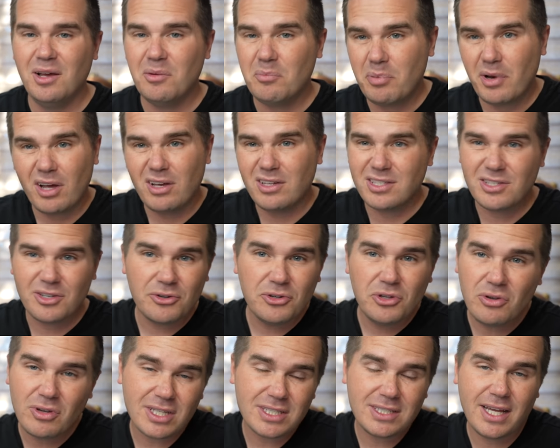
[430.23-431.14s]
but also
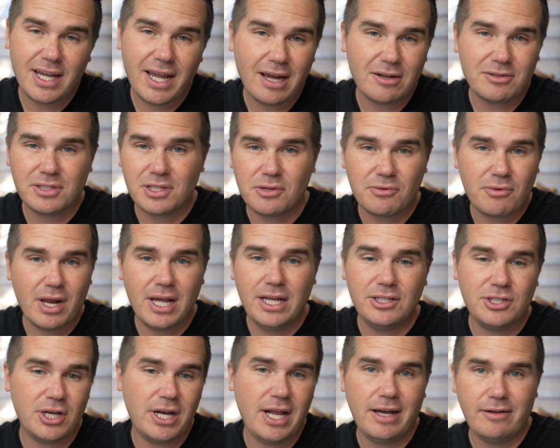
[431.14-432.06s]
you can take out to the
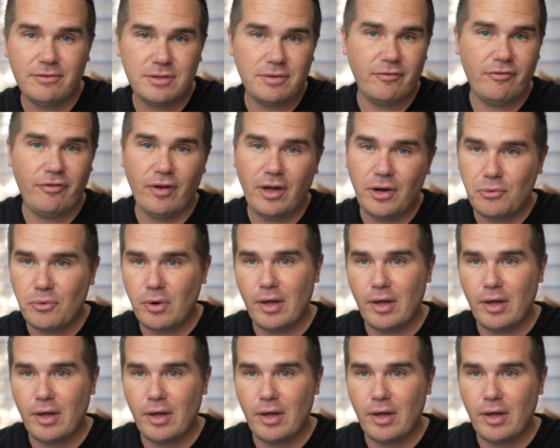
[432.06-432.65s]
range and have some fun